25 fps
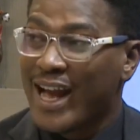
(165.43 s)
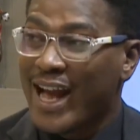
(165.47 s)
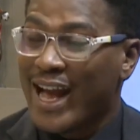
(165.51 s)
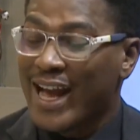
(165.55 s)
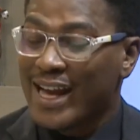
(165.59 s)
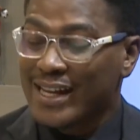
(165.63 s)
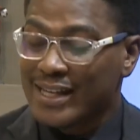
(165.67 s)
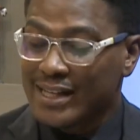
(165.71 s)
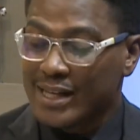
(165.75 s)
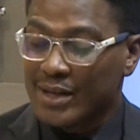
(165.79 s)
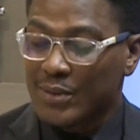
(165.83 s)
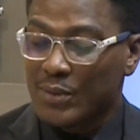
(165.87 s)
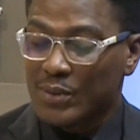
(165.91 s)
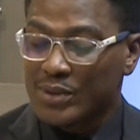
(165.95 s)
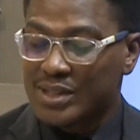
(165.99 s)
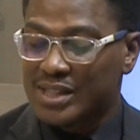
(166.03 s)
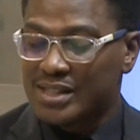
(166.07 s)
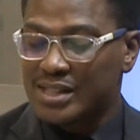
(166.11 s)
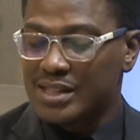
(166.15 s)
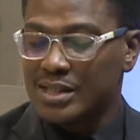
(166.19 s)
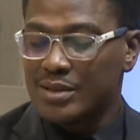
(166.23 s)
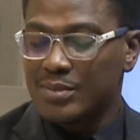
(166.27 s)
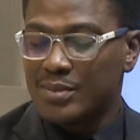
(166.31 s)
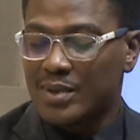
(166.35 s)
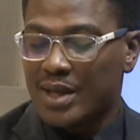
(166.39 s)
And it would
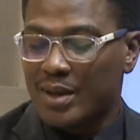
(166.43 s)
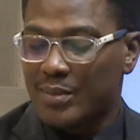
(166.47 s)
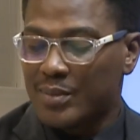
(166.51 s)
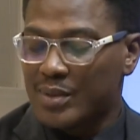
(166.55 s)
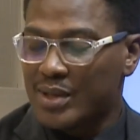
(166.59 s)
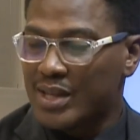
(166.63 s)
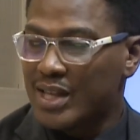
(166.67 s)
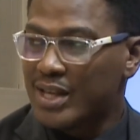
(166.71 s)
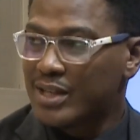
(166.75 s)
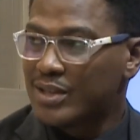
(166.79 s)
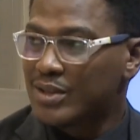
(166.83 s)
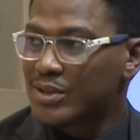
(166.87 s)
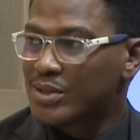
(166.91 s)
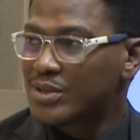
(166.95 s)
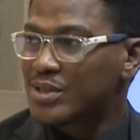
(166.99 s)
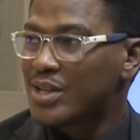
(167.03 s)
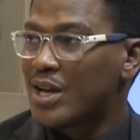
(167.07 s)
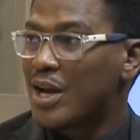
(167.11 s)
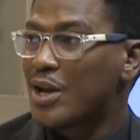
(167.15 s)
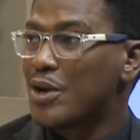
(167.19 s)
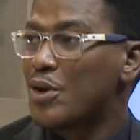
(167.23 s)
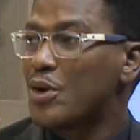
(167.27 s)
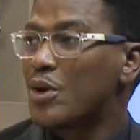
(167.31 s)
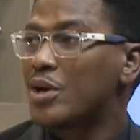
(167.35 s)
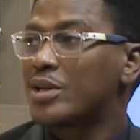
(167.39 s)
seem that millennials
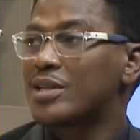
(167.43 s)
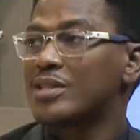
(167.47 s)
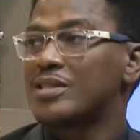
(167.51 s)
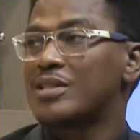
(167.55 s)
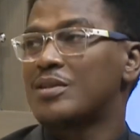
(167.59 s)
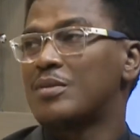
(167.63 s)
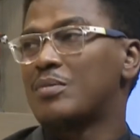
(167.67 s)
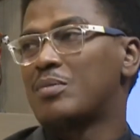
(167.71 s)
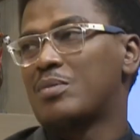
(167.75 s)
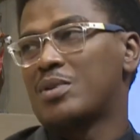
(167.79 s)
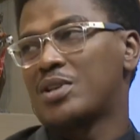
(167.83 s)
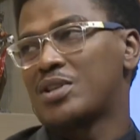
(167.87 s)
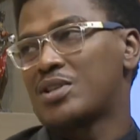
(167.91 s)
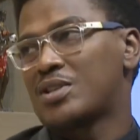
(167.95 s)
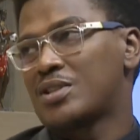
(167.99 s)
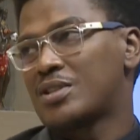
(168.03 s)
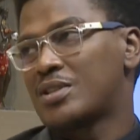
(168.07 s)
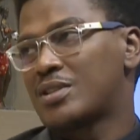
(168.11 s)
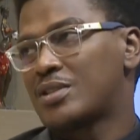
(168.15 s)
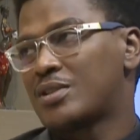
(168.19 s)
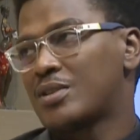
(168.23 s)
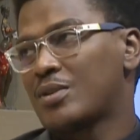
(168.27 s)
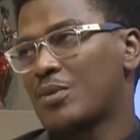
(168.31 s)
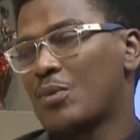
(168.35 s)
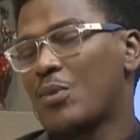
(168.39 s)
are not as
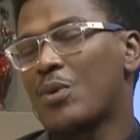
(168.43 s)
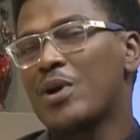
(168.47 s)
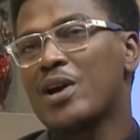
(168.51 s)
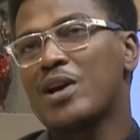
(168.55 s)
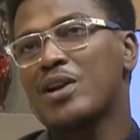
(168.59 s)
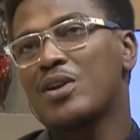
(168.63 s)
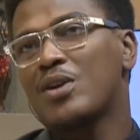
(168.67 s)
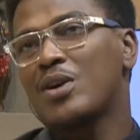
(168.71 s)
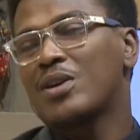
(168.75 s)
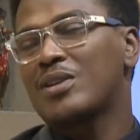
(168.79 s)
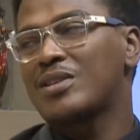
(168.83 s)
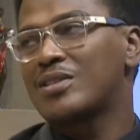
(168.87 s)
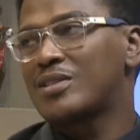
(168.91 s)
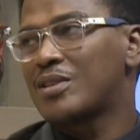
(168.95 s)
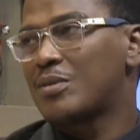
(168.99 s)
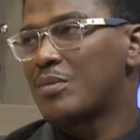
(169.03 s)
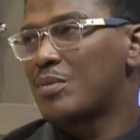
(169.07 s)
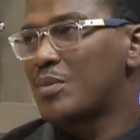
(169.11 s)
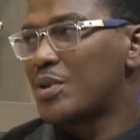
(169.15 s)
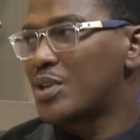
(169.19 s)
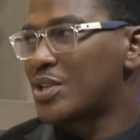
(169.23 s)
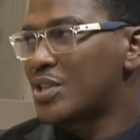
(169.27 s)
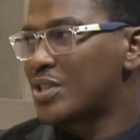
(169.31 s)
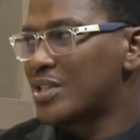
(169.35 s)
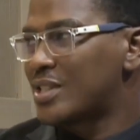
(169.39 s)
ambitious. We're not as
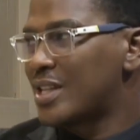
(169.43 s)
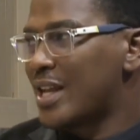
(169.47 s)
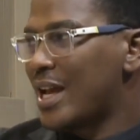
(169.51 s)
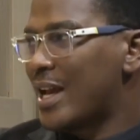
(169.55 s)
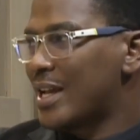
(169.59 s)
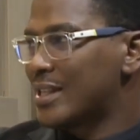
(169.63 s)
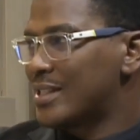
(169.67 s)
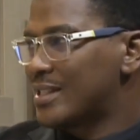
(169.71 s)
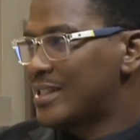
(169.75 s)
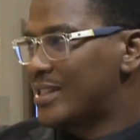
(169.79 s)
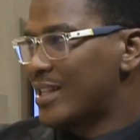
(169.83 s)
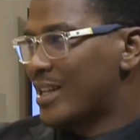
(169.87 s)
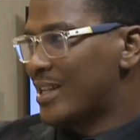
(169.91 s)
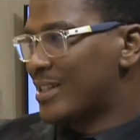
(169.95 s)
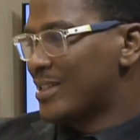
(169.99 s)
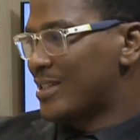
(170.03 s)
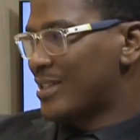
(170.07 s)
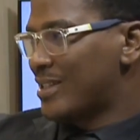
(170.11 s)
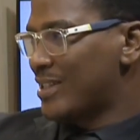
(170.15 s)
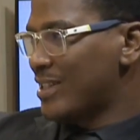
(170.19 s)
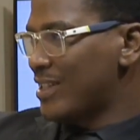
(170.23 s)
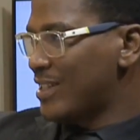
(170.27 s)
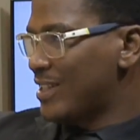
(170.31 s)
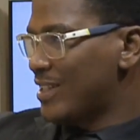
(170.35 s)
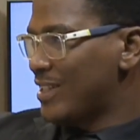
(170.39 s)
ambitious as Gen
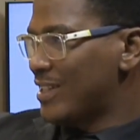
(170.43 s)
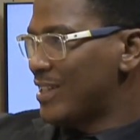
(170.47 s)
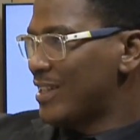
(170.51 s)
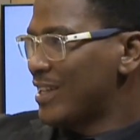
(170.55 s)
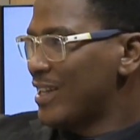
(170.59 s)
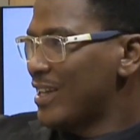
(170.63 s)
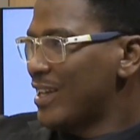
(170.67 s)
Z.